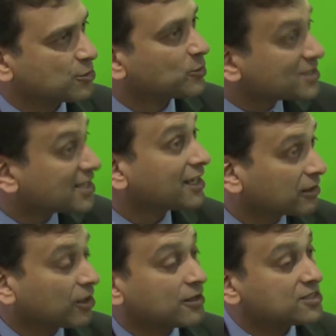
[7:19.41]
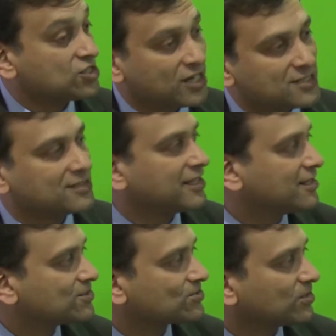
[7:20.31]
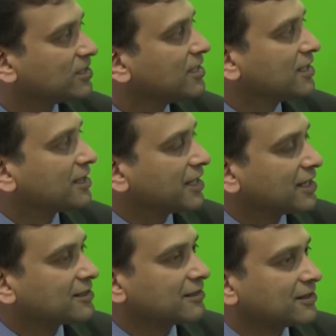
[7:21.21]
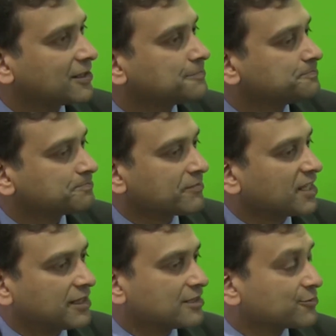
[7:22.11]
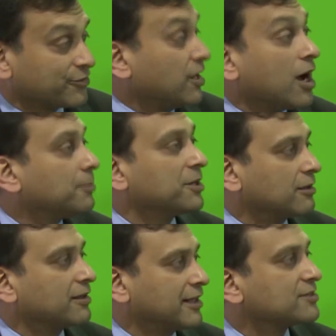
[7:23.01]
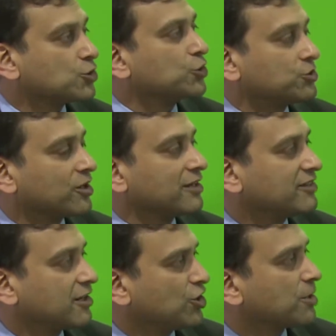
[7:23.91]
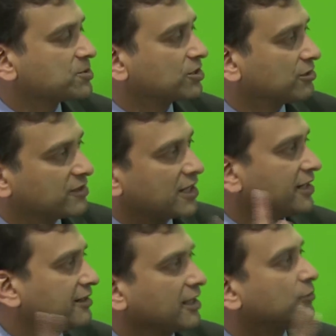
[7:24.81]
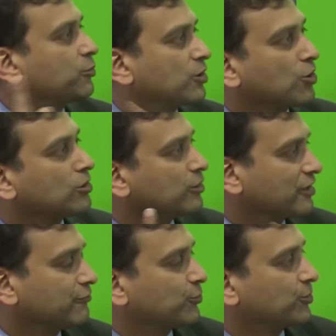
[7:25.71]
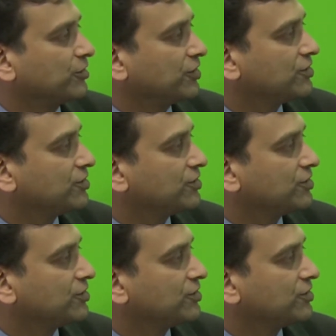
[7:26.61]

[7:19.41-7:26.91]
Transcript: So we're seeing a lot of change in the industry that is phenomenal, that is going to drive that adoption curve that I think we're all looking for in the